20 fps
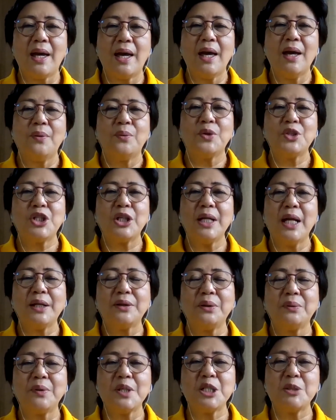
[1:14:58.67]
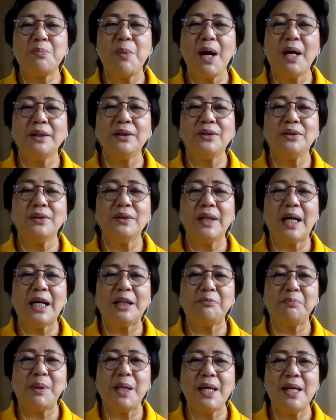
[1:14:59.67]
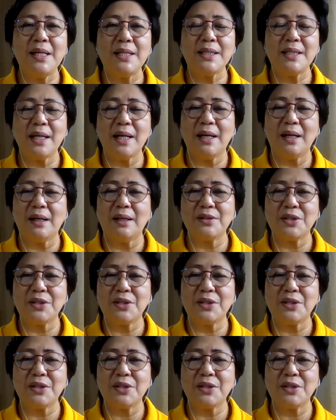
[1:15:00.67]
Okay, would you like to respond to that, please,